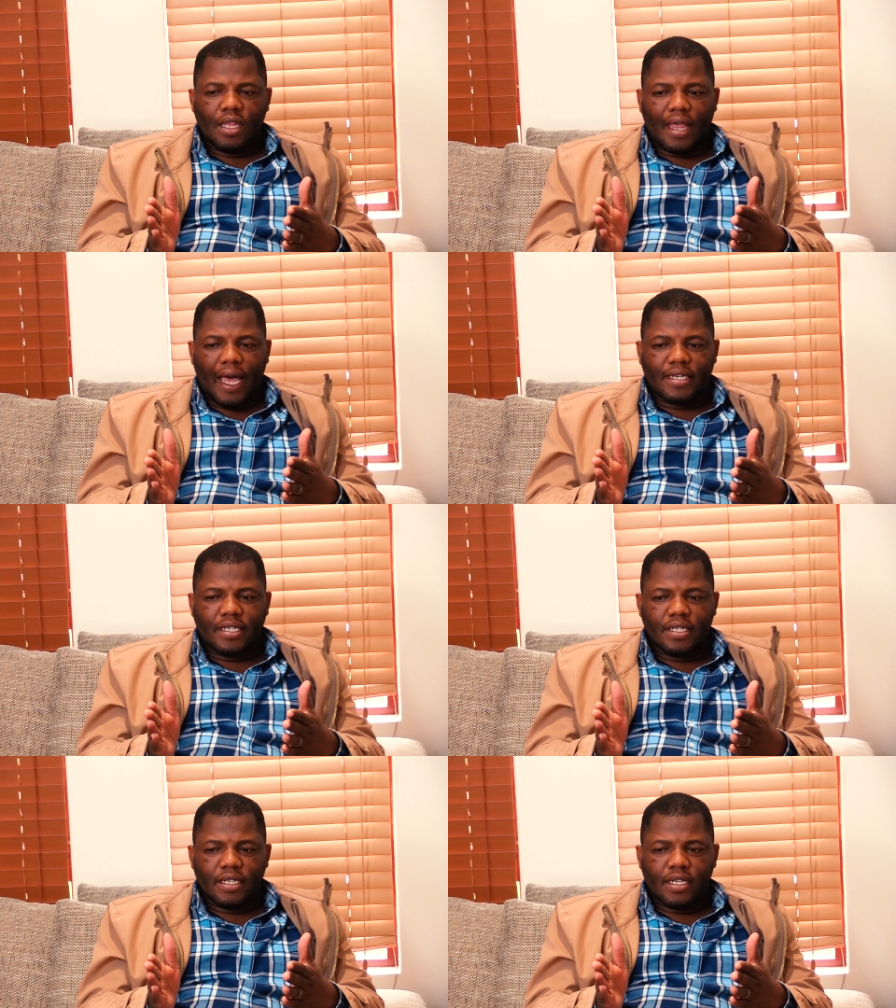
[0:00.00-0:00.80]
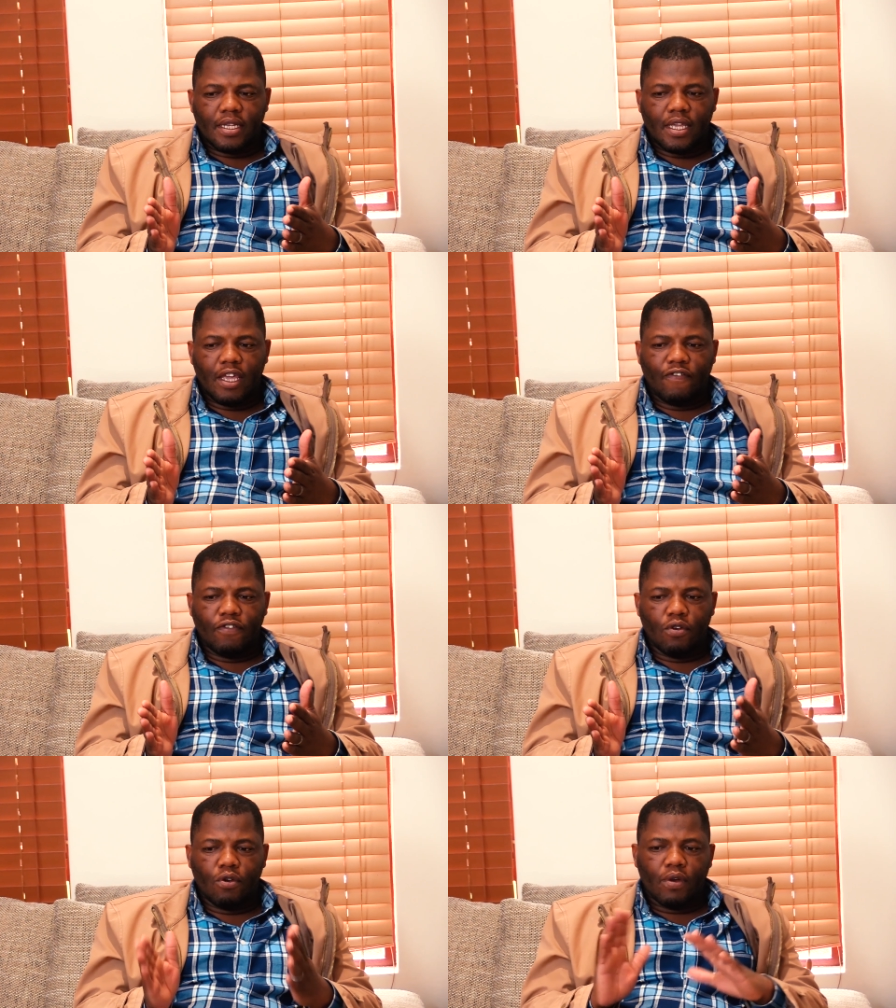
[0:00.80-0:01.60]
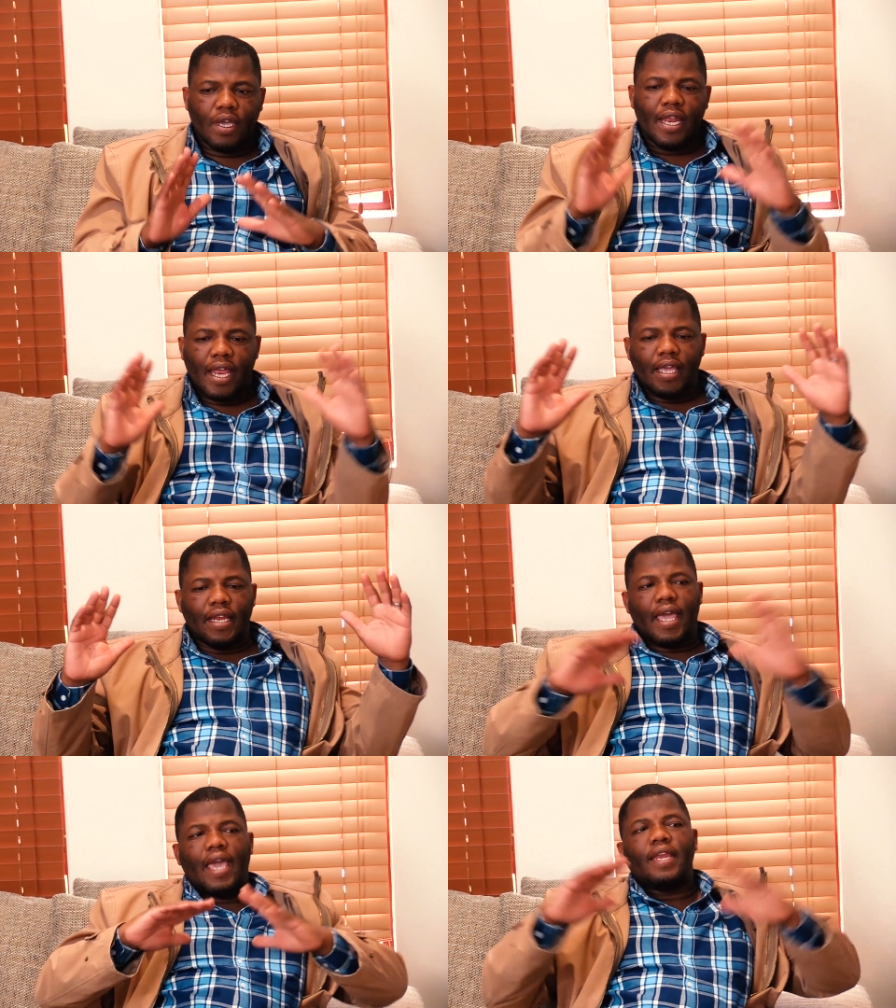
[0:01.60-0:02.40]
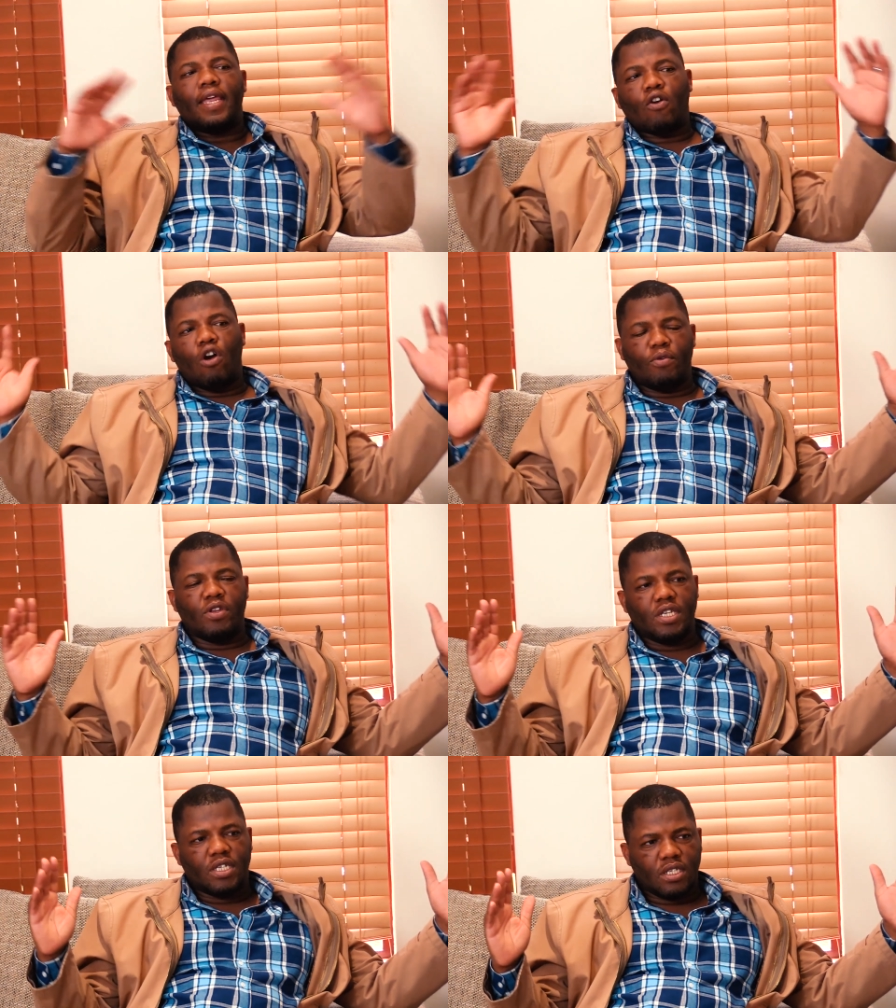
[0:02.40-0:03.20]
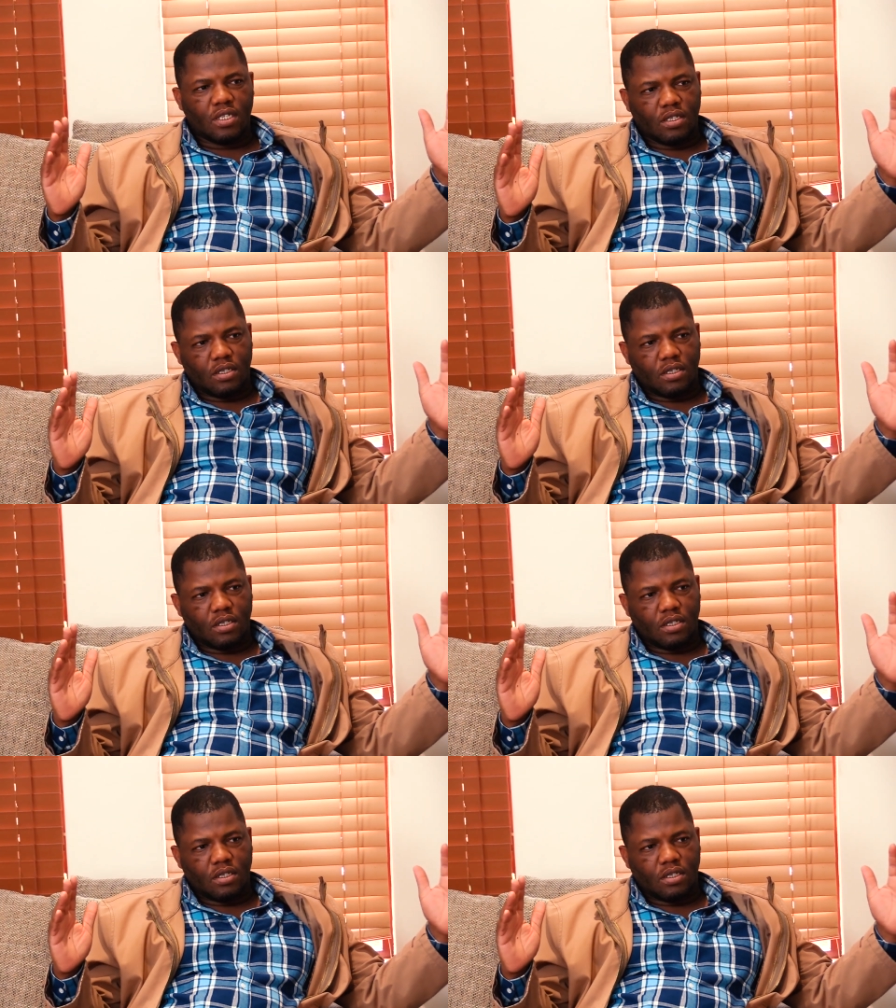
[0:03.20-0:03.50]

that if you look in, a, in any community,